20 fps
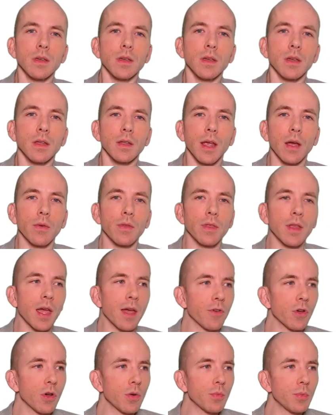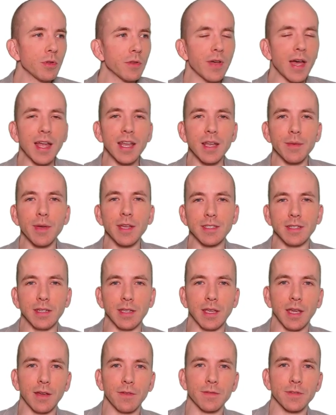Now, they have a couple of animated
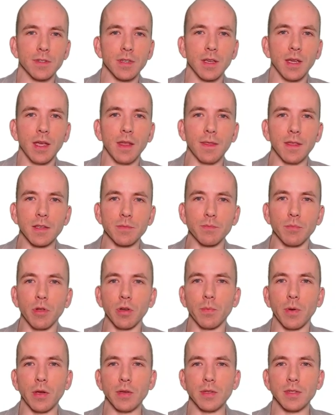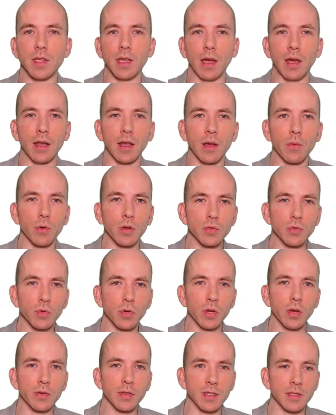GIFs in this blog post here, and I want to draw
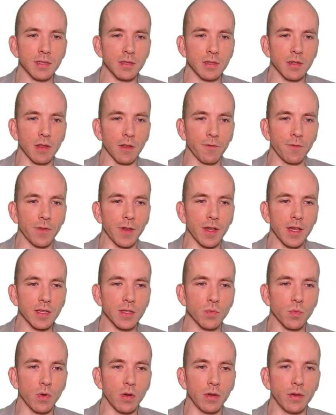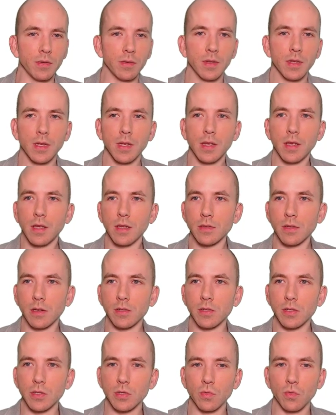your attention to the first one. So I
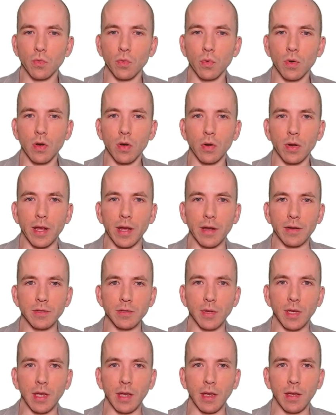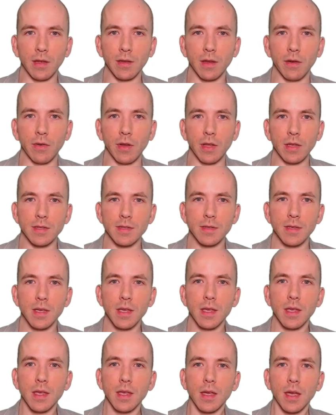just scroll down to it here. Here it is.
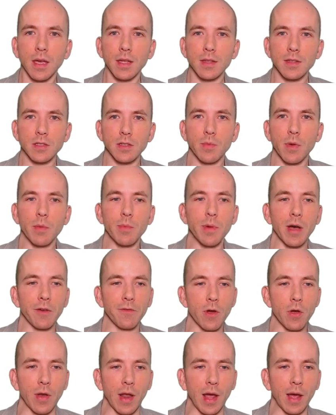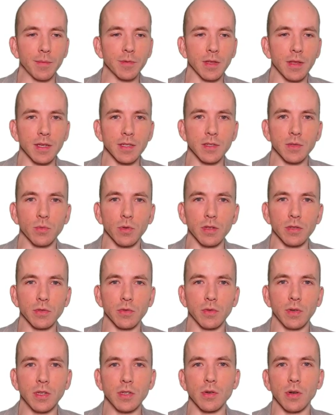It's a mobile phone app, so that's what the
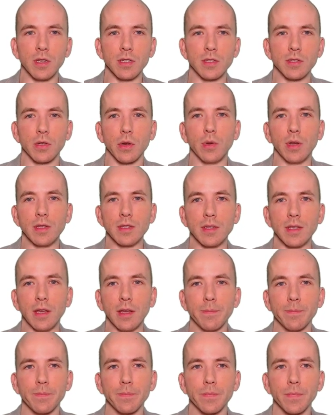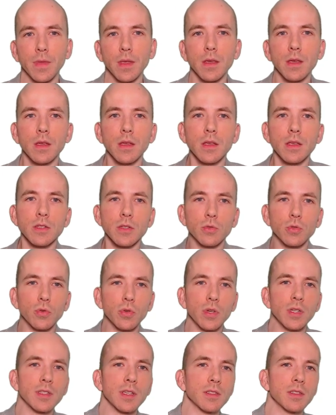screenshot is showing us here. So I'll draw your
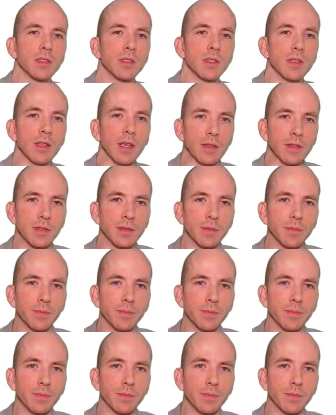attention to this.